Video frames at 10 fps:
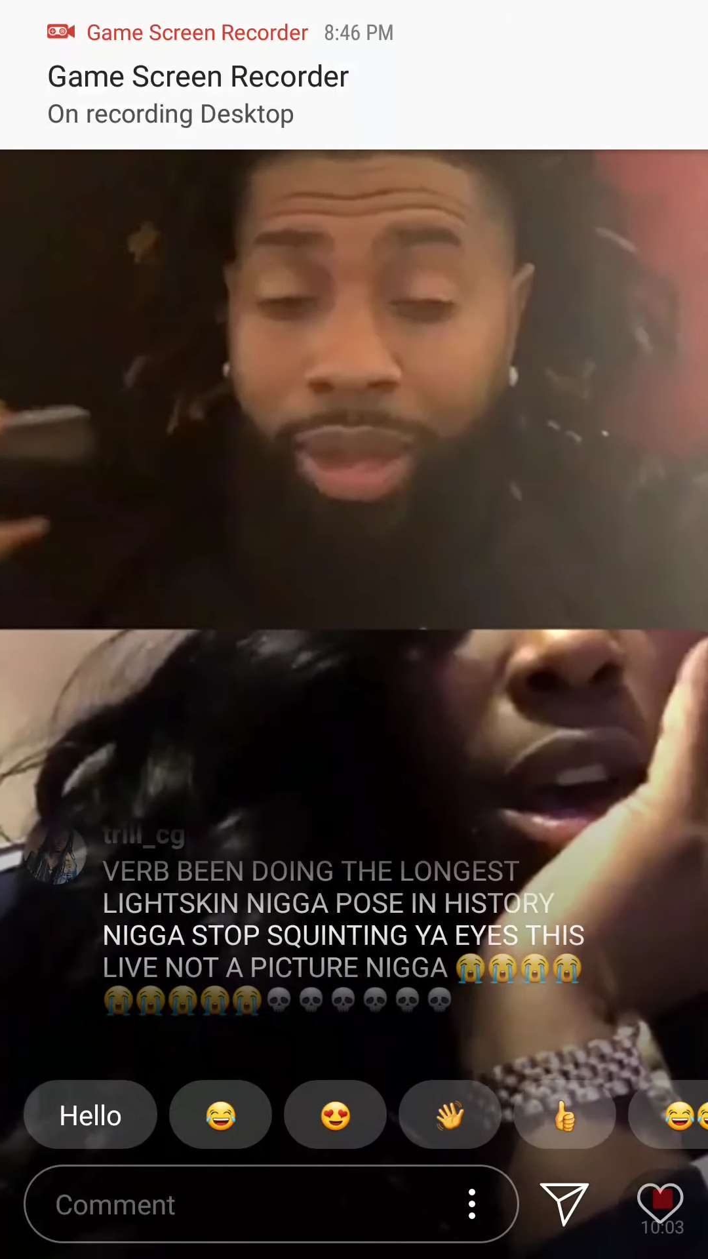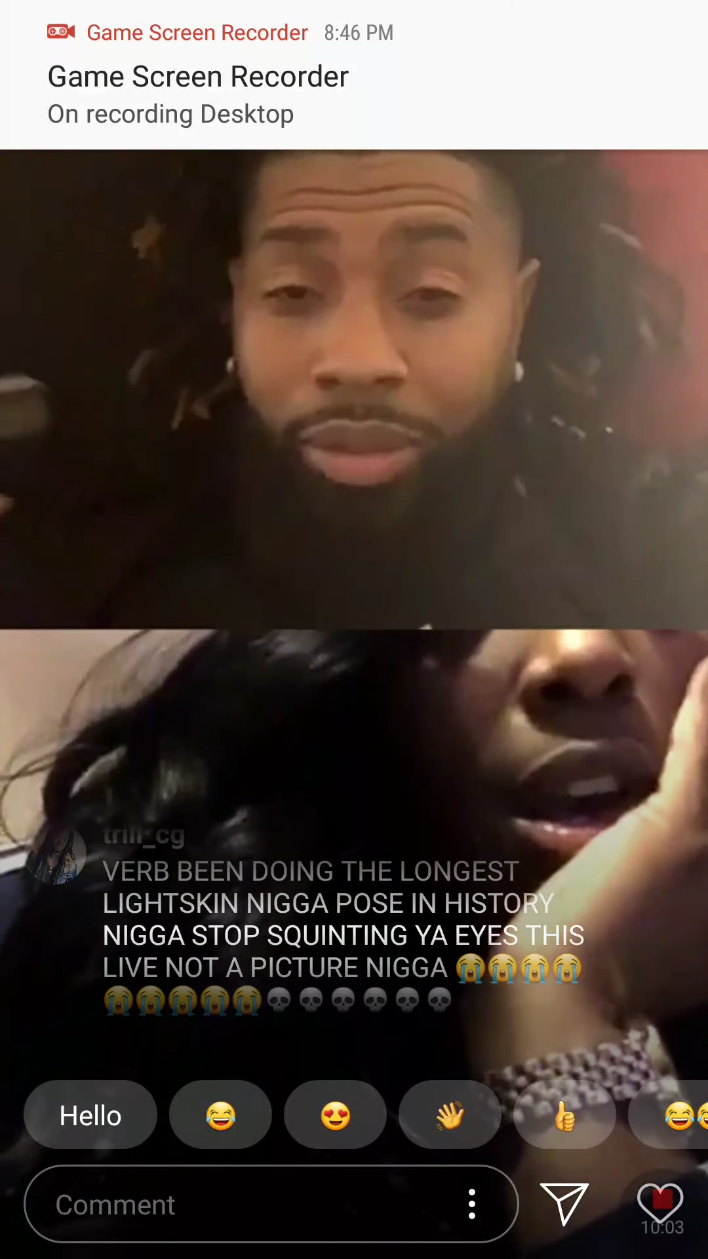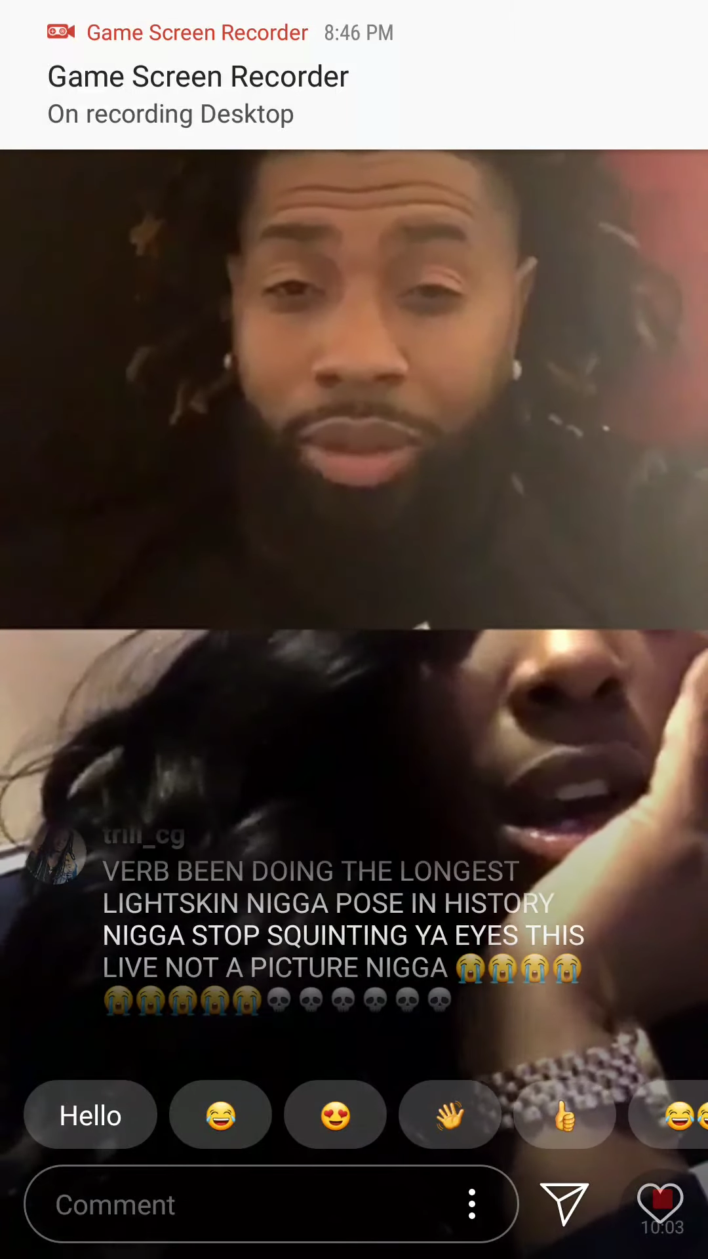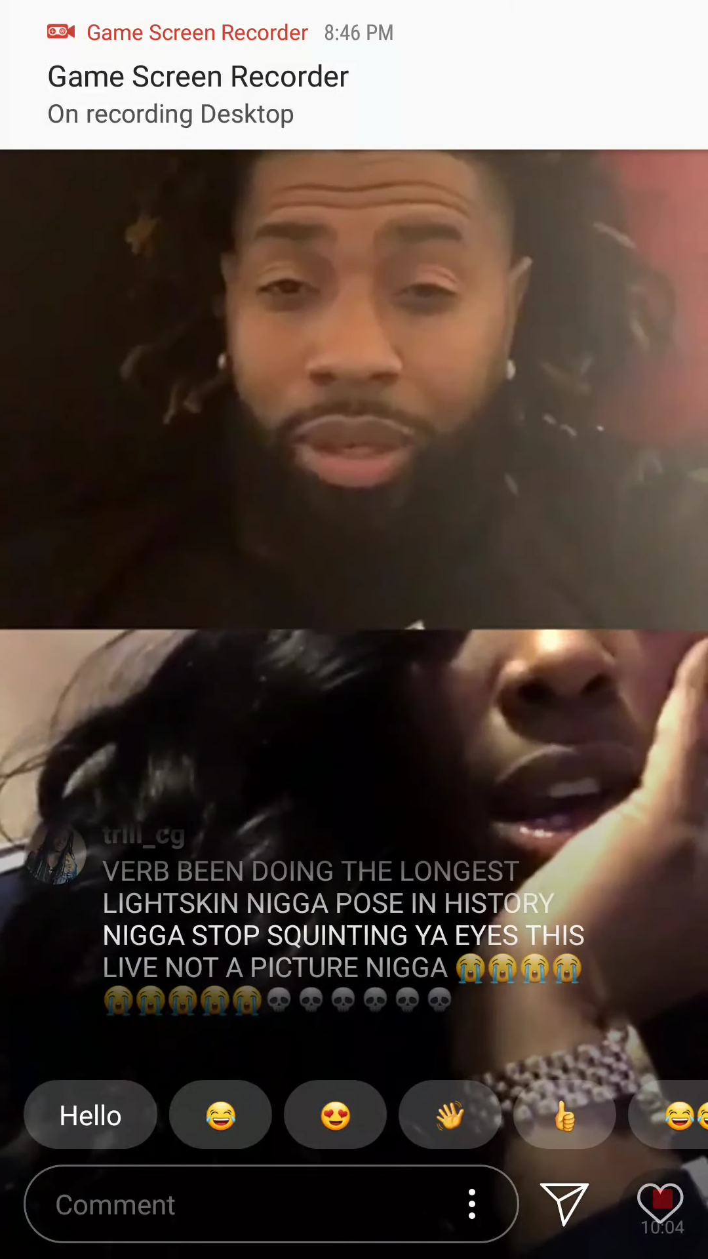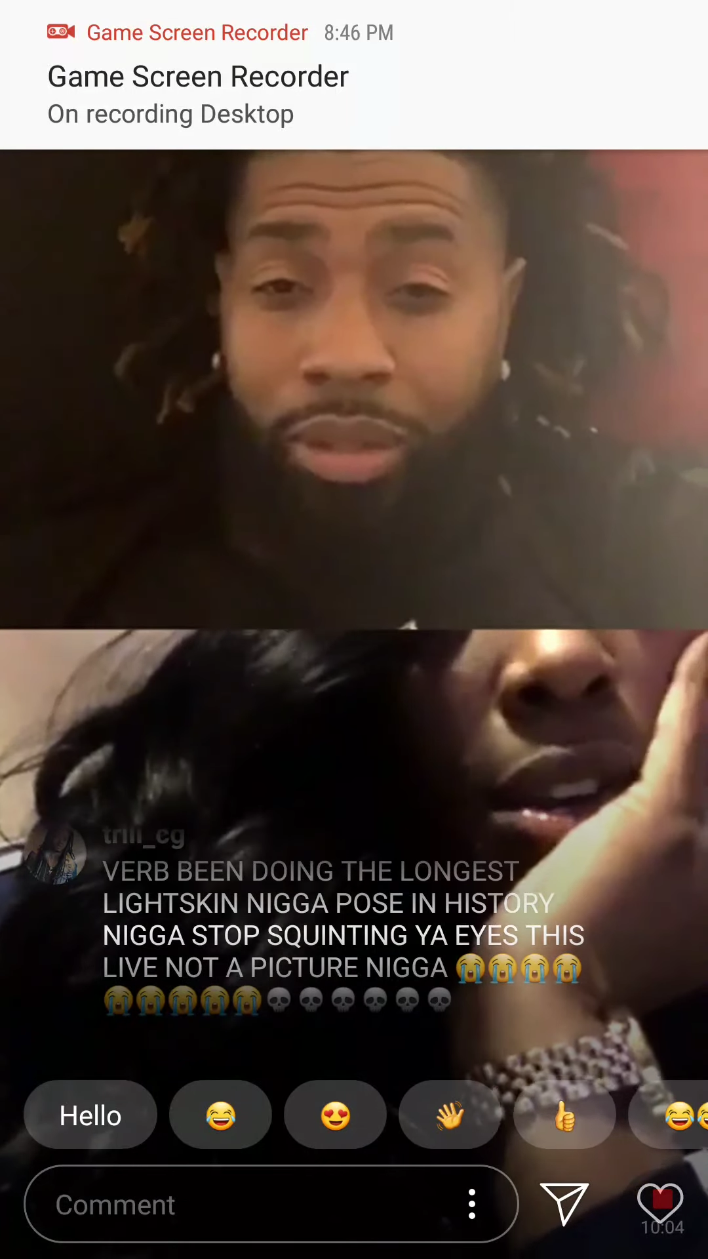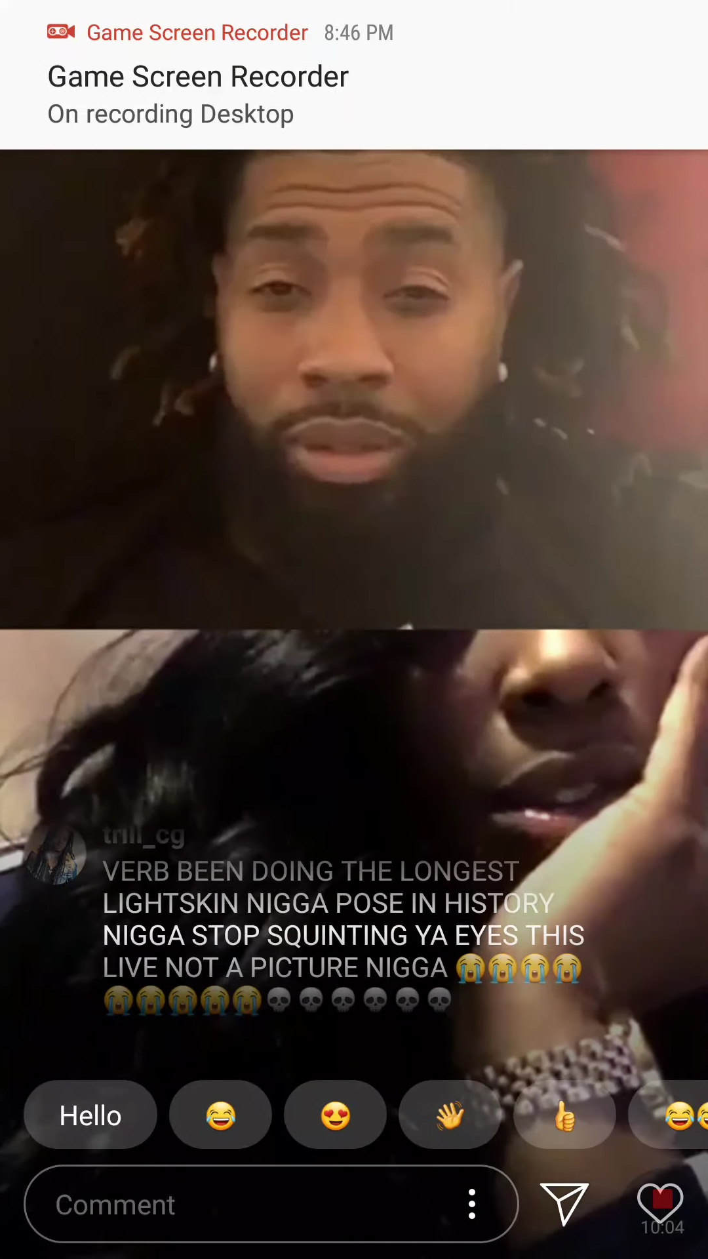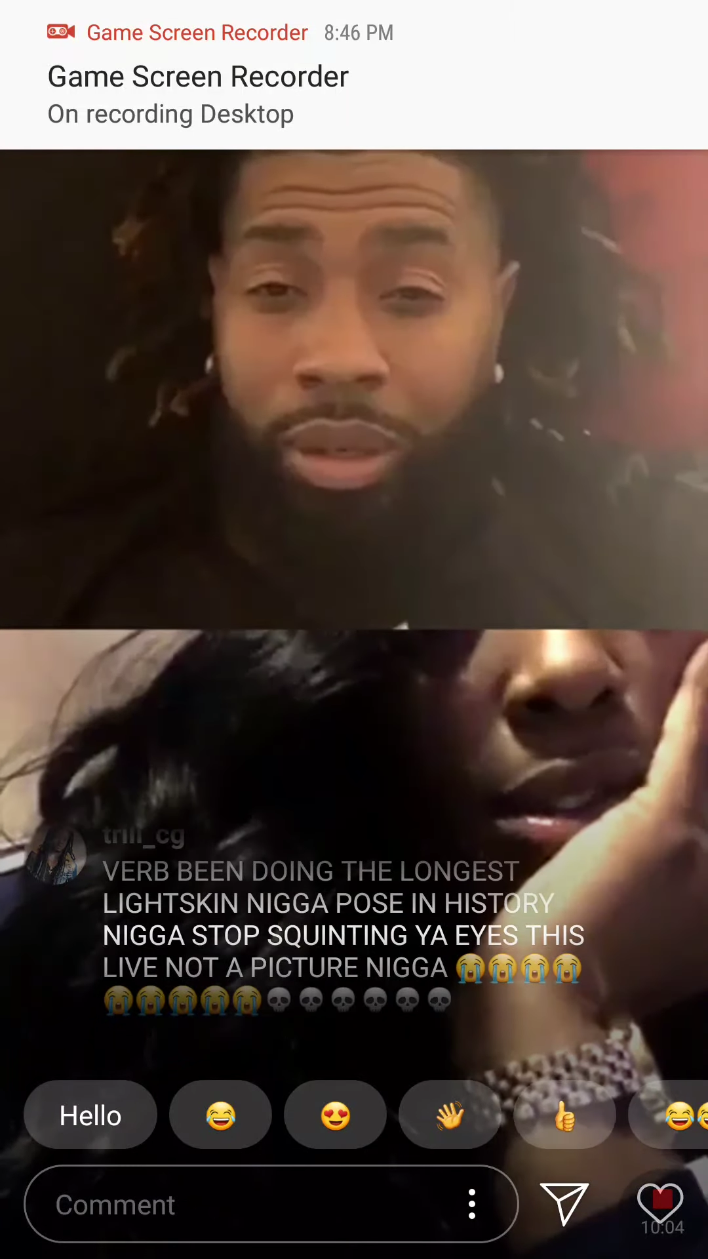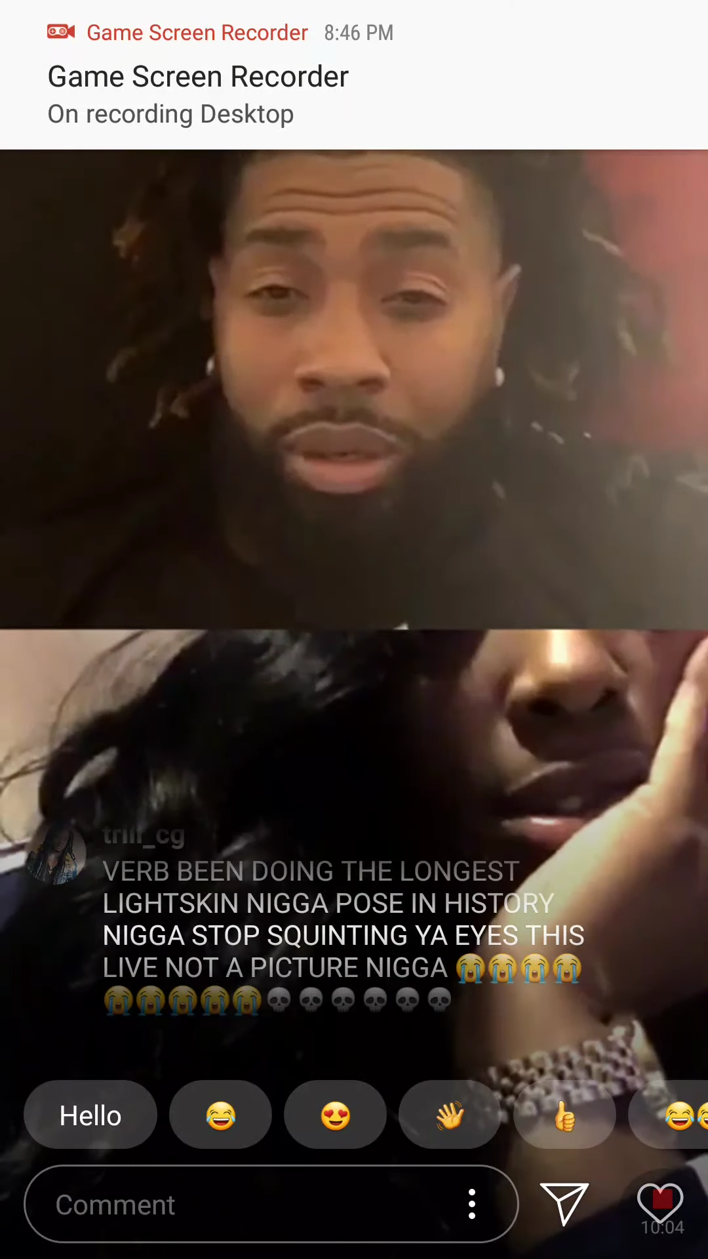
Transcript: ask you this: